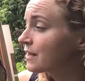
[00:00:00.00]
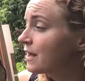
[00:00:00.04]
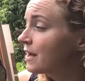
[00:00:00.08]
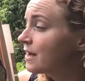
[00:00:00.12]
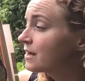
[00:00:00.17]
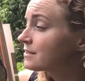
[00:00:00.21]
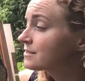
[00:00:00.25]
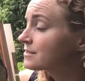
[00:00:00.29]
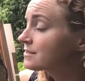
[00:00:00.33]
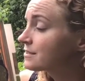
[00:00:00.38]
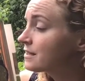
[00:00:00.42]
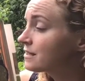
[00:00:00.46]

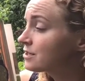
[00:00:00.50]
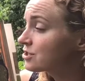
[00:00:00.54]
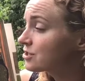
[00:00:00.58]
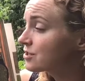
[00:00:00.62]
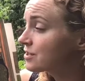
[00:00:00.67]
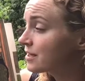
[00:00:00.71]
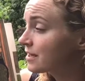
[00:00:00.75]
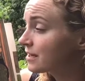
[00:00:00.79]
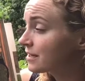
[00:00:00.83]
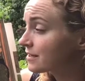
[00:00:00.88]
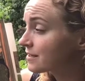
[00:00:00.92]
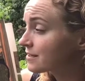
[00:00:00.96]
"Such
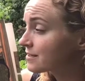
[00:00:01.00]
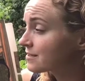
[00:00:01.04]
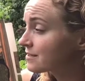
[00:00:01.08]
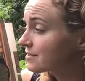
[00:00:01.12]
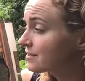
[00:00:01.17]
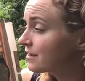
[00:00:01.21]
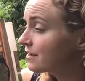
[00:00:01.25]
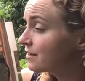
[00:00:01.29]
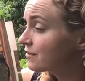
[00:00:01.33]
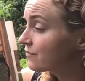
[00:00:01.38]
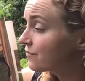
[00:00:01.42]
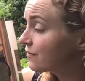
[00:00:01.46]
things,
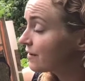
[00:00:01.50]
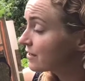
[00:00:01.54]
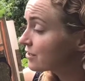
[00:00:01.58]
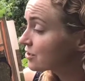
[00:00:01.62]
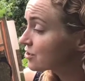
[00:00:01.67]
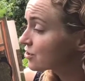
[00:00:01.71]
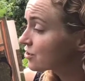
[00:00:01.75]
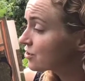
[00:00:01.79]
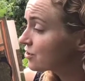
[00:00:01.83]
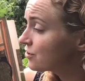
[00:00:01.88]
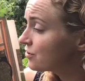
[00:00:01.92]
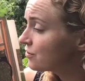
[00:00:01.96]

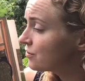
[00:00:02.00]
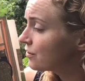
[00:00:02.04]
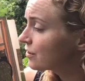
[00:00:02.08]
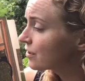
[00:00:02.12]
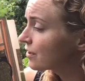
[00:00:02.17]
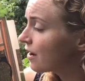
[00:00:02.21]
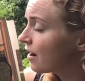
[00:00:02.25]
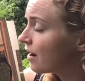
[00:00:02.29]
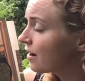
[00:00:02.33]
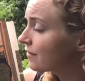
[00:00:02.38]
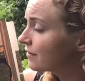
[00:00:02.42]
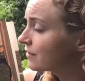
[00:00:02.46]
adventure,
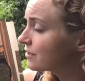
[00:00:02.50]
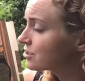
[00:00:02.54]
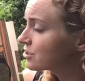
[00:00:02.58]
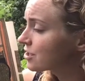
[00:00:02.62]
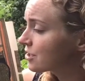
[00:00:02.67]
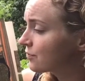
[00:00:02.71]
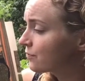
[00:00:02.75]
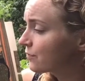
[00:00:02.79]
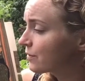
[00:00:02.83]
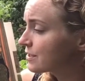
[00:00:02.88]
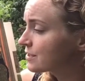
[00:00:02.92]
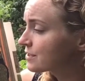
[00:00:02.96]
knowledge,
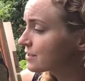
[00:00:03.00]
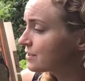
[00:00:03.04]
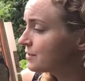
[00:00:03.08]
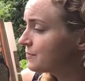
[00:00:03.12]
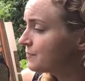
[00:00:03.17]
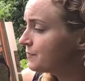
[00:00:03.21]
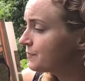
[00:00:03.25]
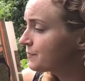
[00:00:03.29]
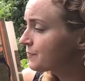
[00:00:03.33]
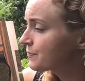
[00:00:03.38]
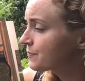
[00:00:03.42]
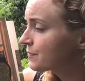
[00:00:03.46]
and wisdom.
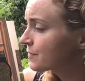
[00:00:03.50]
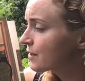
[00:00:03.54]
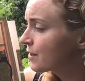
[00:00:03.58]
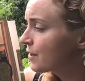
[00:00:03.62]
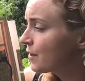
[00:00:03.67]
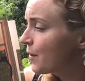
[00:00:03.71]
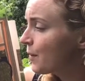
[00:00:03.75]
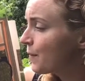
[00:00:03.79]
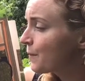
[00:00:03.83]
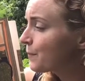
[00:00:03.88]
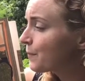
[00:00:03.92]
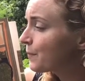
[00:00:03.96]

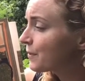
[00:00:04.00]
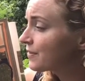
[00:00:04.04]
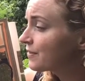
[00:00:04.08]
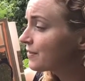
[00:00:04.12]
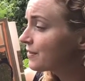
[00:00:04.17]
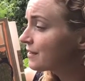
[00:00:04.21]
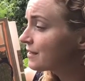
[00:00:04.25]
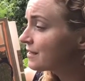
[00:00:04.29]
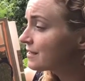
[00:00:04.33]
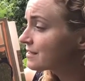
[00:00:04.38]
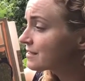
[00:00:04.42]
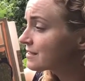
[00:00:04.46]
But
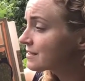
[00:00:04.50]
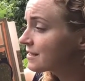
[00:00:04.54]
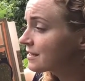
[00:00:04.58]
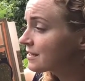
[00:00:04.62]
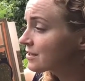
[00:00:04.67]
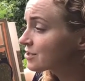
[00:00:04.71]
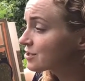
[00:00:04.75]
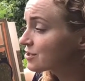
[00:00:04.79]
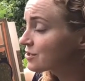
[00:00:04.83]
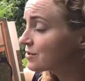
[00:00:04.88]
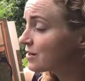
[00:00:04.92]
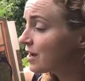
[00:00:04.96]
these
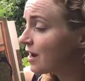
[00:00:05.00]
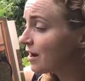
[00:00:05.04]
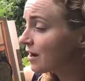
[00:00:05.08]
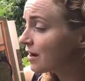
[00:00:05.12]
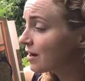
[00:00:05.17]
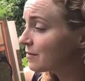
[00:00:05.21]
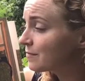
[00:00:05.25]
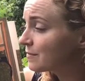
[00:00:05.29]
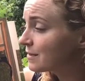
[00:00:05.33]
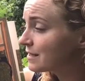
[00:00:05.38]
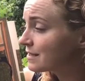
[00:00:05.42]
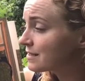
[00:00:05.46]
things do not
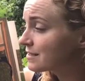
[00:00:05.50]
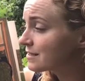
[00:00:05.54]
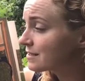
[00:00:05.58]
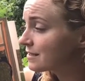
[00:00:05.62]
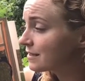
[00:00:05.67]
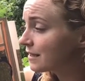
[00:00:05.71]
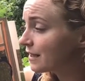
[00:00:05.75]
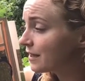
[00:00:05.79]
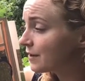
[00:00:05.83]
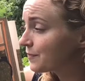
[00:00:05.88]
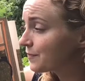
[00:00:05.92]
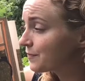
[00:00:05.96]
come
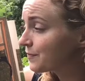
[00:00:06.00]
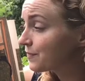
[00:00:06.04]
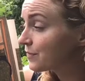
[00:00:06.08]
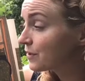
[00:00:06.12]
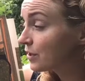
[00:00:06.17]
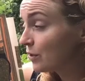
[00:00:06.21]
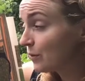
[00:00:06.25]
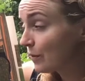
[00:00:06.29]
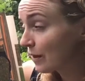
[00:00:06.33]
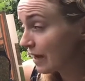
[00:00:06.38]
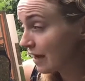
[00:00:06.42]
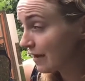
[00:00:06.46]
easily.
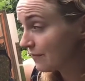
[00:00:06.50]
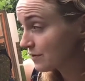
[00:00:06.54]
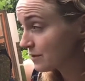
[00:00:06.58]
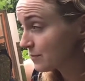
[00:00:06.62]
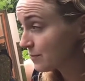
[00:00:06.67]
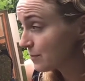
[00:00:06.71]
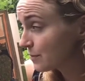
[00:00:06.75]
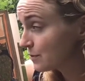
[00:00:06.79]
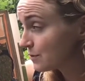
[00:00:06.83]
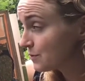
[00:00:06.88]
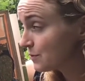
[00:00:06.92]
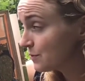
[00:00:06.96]
You have to
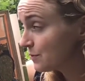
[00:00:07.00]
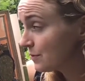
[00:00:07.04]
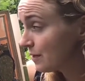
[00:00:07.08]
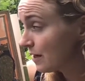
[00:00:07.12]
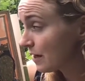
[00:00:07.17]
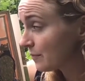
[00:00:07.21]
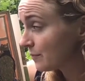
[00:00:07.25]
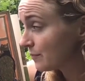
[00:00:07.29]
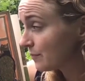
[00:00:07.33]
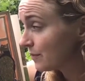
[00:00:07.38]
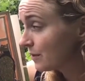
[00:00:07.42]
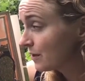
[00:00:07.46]
pursue
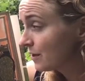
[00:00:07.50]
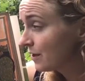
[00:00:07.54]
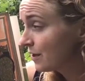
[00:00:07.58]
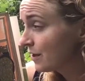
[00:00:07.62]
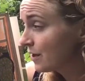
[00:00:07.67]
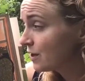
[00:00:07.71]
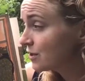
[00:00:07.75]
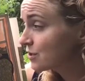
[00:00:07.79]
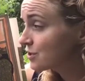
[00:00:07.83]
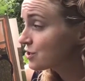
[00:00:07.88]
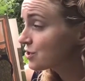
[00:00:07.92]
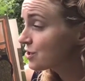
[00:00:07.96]
them.
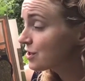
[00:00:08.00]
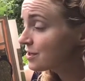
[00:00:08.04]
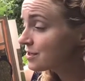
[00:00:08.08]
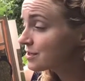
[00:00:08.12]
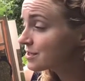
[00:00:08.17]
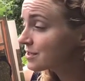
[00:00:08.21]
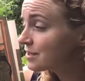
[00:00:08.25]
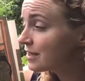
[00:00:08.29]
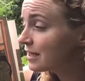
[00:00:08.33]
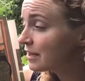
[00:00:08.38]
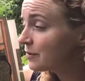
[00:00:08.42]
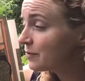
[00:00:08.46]

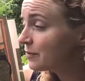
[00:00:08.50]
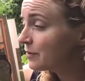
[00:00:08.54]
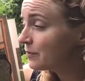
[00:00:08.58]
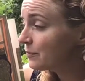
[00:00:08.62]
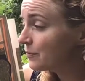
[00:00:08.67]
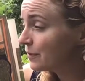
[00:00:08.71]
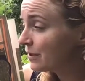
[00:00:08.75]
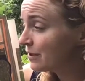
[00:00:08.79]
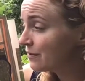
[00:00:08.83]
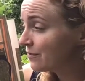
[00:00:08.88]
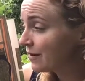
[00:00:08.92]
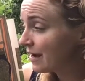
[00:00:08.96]
Just like
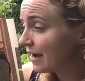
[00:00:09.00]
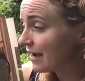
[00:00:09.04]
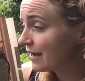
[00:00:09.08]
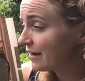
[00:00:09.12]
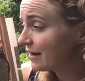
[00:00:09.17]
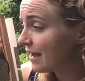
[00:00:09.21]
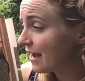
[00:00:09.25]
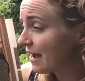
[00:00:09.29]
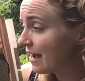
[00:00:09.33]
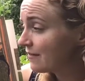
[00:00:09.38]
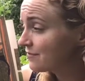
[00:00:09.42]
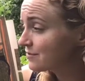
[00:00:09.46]
we ran
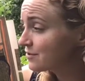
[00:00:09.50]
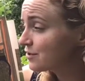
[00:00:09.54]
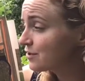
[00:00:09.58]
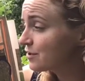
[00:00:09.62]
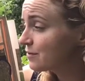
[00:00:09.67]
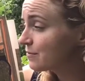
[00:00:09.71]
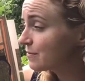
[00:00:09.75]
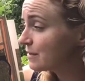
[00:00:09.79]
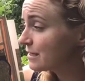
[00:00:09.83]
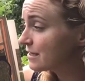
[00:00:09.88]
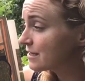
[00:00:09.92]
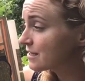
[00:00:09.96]
after the
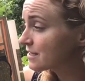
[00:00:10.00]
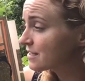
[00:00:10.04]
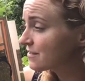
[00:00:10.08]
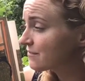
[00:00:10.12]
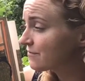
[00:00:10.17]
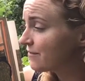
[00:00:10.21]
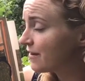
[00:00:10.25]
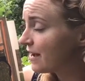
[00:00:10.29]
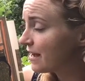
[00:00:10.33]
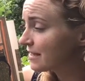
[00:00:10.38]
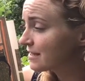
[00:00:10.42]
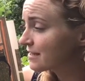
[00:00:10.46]
bees to
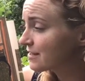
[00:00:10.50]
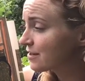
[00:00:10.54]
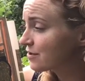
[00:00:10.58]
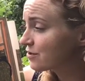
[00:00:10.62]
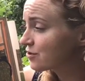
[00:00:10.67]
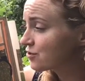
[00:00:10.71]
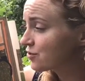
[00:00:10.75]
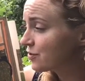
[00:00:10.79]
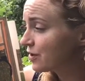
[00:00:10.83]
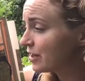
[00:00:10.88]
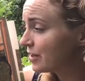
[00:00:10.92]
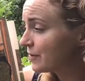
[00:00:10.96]
find their
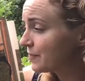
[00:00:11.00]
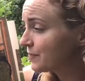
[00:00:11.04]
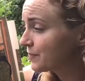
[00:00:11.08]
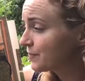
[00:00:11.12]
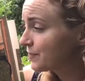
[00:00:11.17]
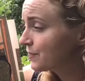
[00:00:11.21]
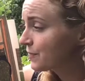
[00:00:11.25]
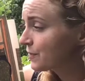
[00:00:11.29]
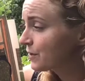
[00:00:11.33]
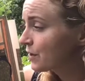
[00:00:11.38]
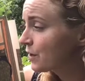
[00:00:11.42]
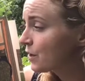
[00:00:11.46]
tree,
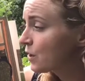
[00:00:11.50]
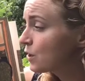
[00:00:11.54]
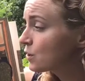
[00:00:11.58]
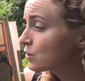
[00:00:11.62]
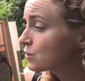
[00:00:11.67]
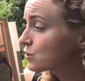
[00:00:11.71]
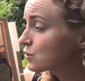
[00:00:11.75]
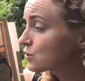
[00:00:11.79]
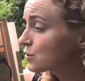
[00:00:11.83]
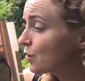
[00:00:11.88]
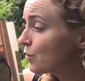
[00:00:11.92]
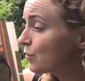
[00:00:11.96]

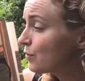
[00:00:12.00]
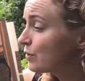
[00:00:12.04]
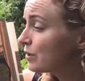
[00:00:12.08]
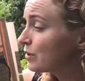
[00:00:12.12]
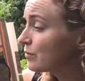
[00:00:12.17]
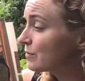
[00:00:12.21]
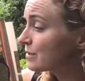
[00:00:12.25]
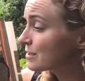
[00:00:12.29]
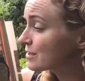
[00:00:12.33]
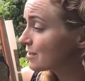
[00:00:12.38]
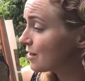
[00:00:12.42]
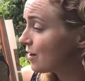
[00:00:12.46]
so you
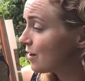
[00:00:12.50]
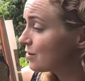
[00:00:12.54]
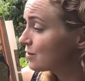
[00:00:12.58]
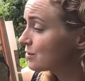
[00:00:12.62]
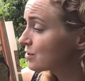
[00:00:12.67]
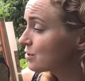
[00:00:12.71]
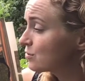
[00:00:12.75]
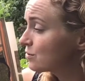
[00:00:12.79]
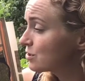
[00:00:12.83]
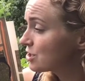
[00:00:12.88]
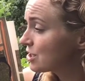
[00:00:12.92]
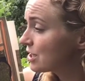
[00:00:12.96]
must
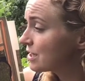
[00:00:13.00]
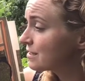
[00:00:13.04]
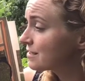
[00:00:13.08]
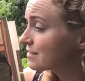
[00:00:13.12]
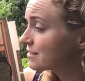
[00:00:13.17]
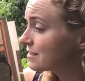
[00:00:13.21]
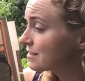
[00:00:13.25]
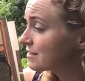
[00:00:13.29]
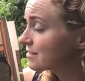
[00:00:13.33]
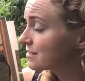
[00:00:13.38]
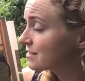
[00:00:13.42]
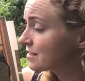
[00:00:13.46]
also chase
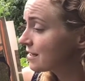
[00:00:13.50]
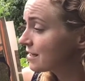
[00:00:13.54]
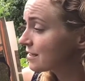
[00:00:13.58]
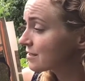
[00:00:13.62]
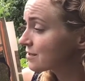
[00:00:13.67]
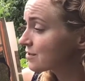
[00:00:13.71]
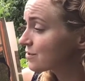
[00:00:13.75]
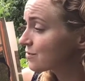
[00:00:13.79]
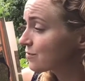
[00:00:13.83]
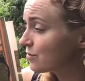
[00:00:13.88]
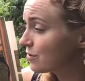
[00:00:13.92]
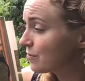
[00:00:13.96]
these
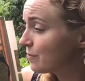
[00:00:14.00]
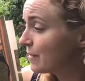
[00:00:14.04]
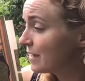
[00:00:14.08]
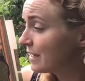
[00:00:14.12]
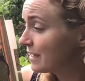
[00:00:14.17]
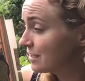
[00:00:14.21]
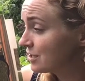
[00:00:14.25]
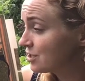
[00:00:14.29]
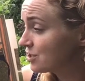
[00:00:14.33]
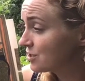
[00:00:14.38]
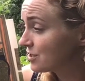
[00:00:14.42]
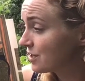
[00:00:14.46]
things through the
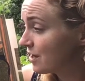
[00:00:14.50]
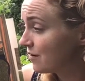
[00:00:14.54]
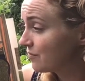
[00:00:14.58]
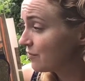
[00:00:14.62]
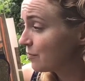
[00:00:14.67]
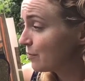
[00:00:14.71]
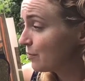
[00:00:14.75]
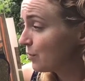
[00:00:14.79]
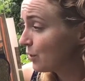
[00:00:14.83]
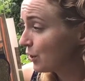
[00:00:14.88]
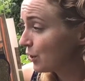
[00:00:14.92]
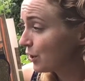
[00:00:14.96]
pages of a
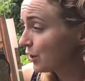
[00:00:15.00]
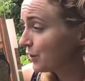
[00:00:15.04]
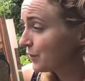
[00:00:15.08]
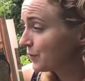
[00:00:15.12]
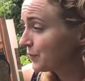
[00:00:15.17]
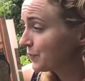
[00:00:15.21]
book."